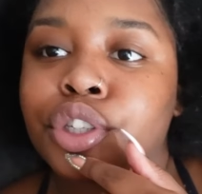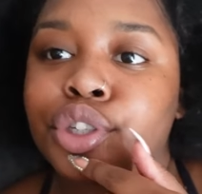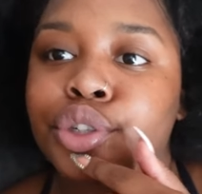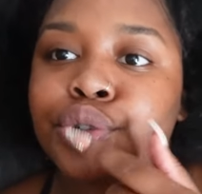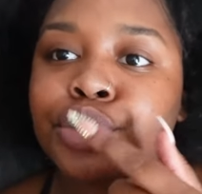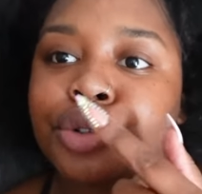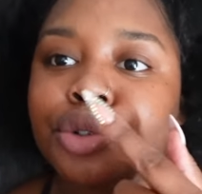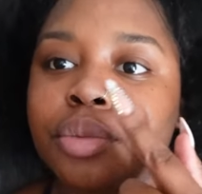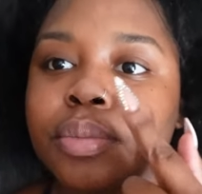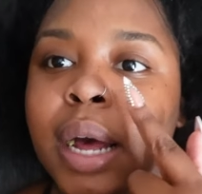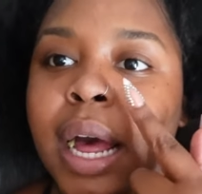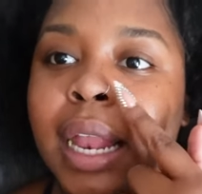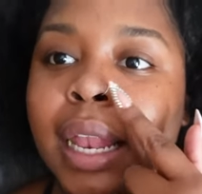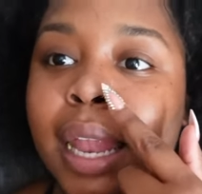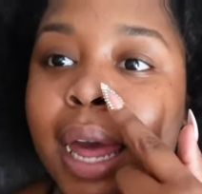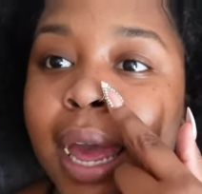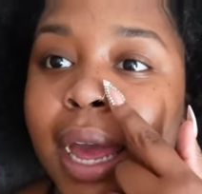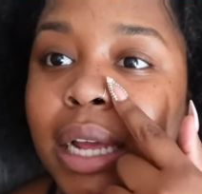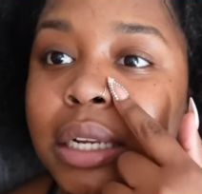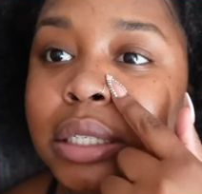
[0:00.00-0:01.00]
to do my
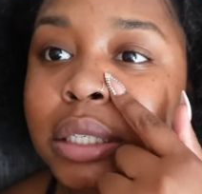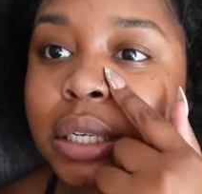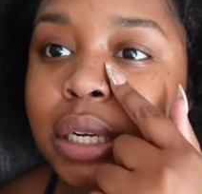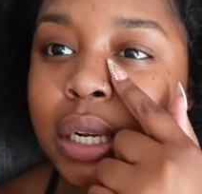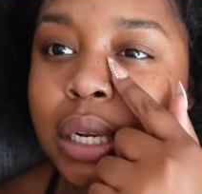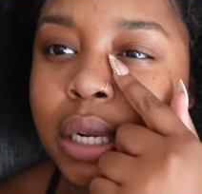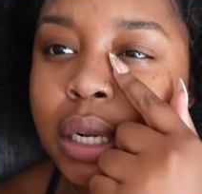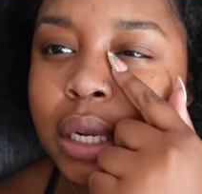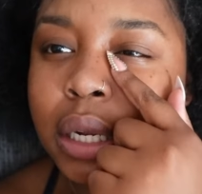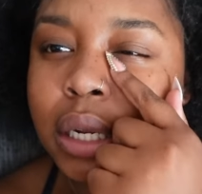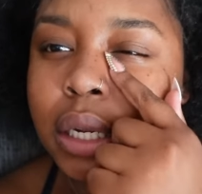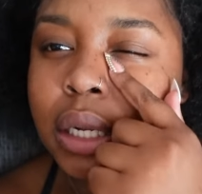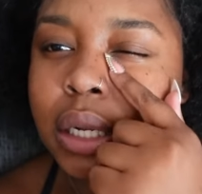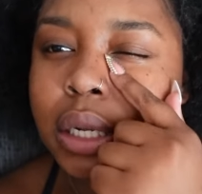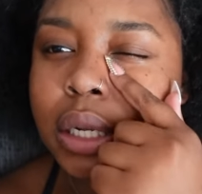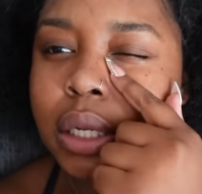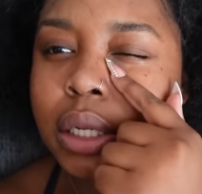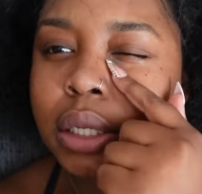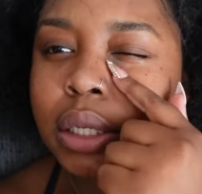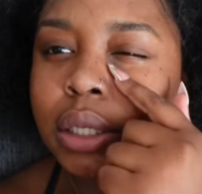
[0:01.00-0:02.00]

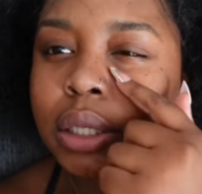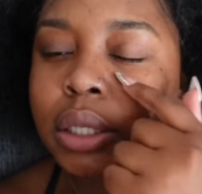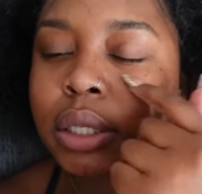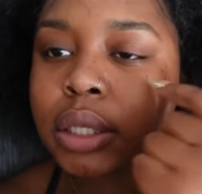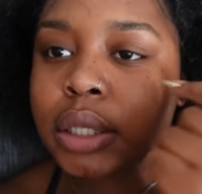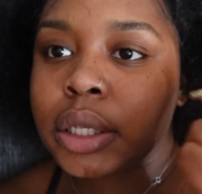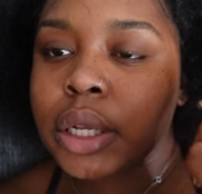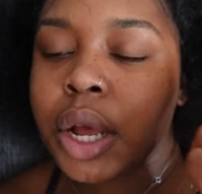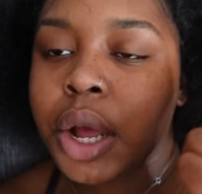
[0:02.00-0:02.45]
lashes.